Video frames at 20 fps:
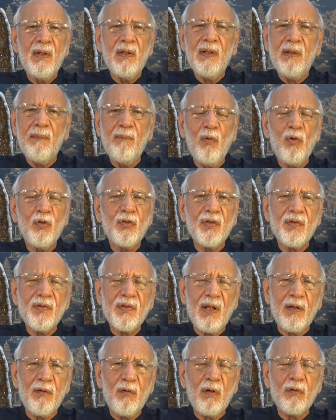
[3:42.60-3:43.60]

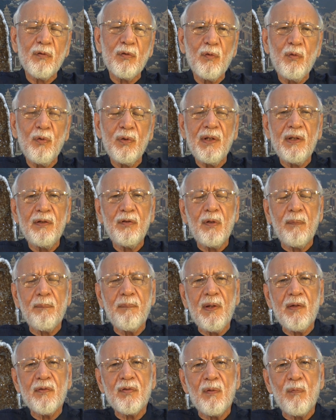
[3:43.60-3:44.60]
Emotions are not good in your
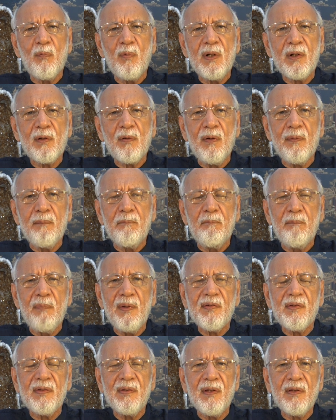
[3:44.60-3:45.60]
place of work or in
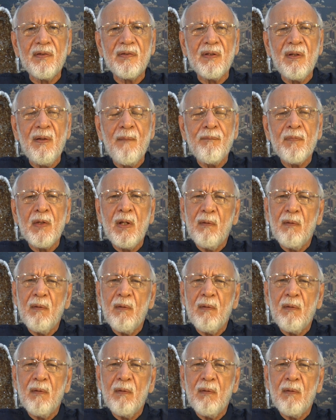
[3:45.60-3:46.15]
business.